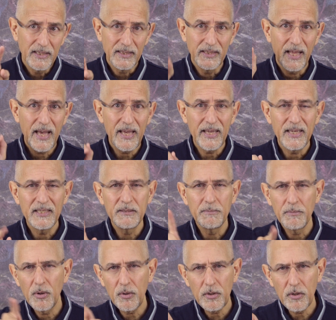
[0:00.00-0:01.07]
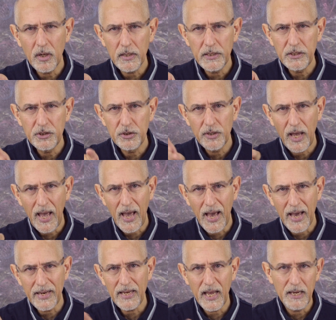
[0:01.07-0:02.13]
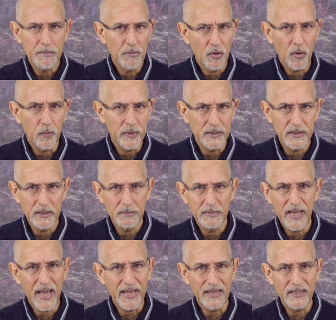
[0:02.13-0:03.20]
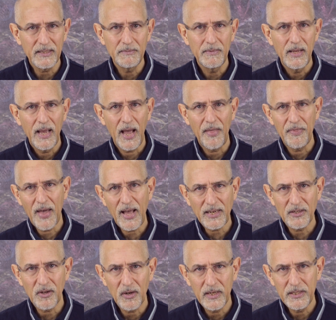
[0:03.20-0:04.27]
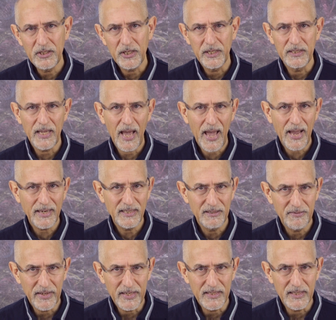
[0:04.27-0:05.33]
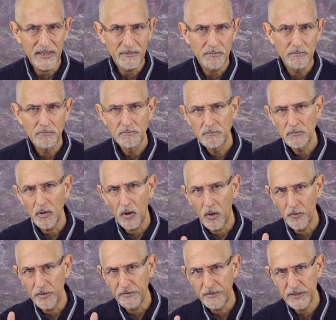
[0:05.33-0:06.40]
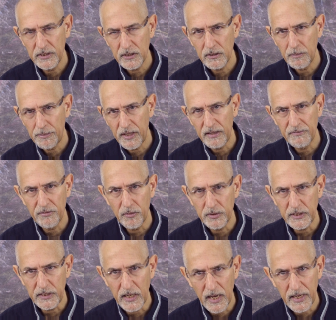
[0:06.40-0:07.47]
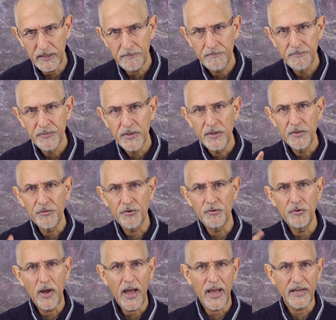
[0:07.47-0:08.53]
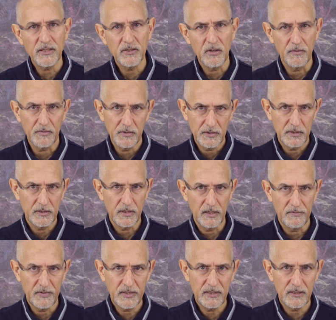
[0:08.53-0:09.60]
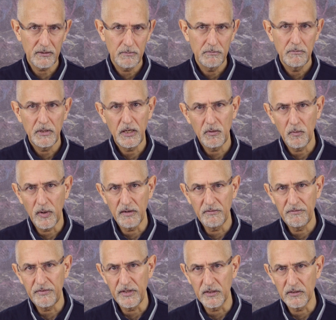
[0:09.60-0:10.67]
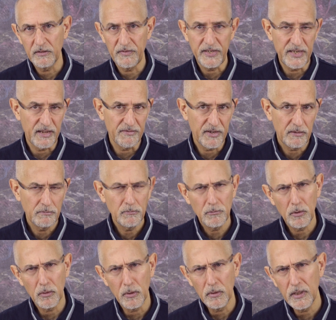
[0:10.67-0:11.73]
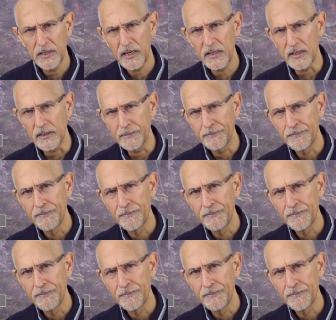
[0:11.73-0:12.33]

there is more knowledge to add and more wisdom gained, and that knowledge is activated on the physical plane 49 through acts of service in one field of endeavor or another.